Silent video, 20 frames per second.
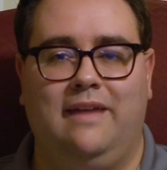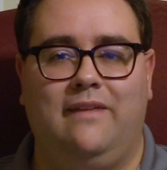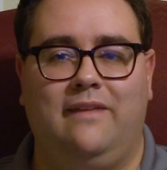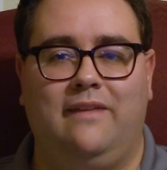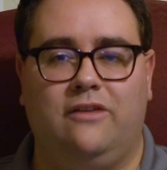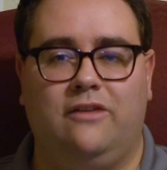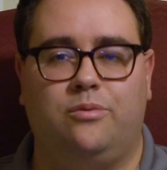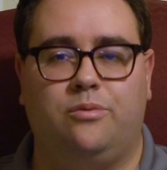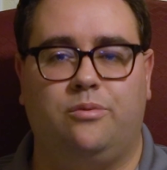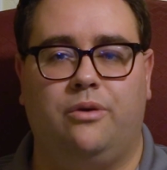
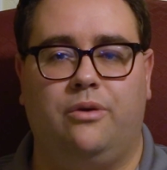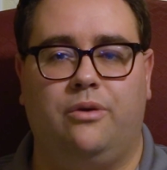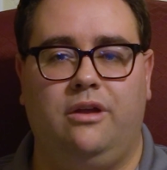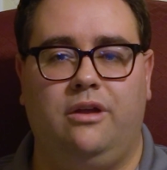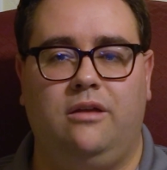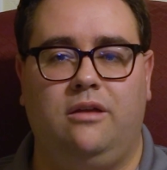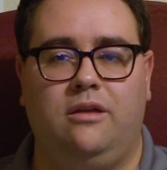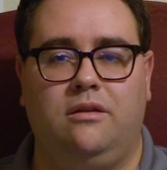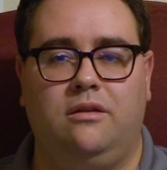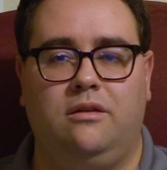That's
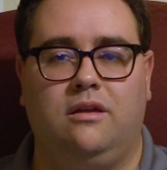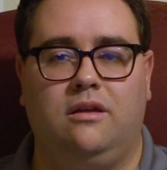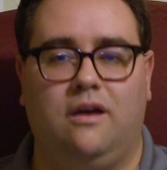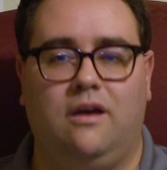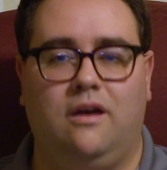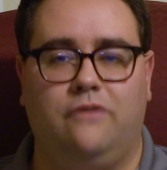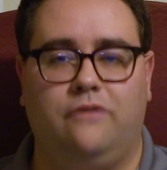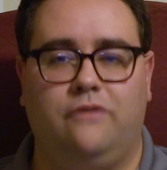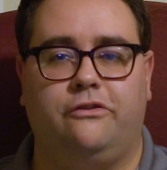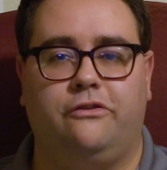pretty
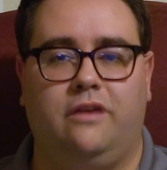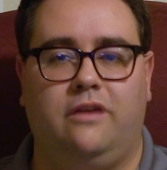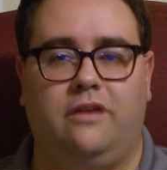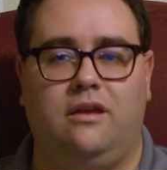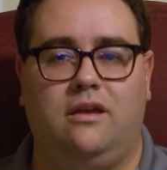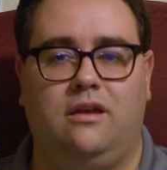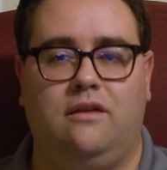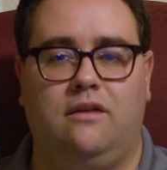gutsy,